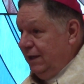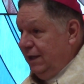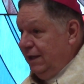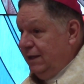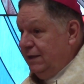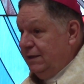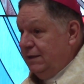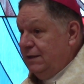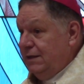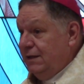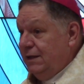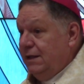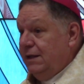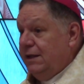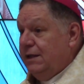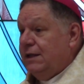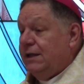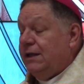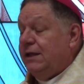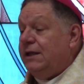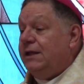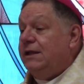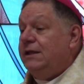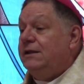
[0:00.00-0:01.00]
And
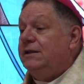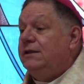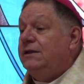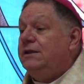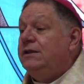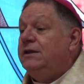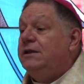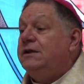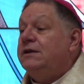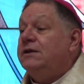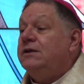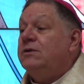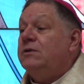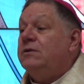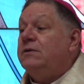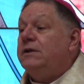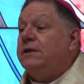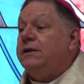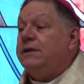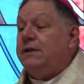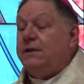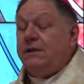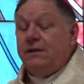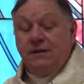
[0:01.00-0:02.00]
he
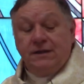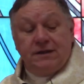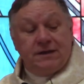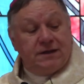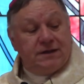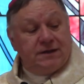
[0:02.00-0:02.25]
literally